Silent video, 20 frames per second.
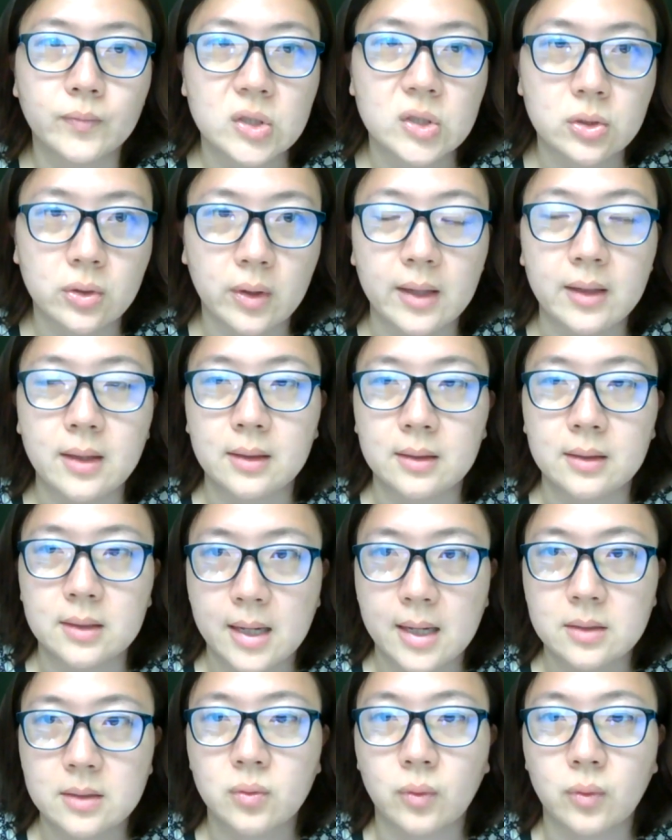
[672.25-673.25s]
So I think
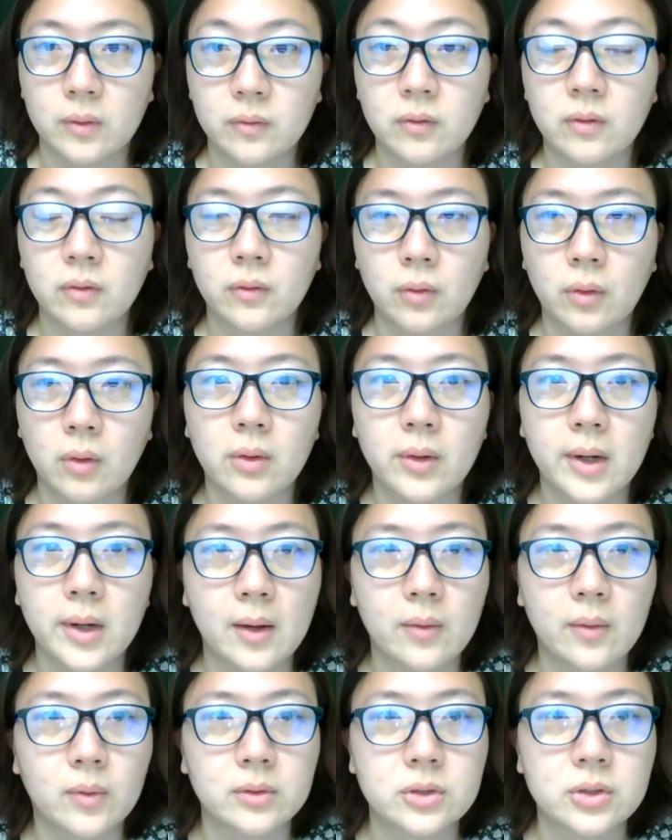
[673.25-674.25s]
that's what the story
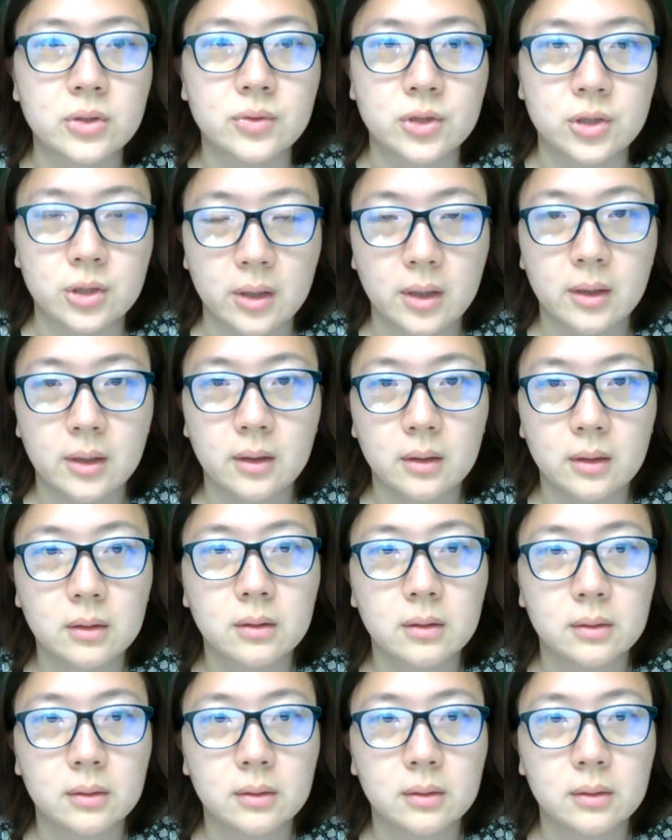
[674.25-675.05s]
I want to share.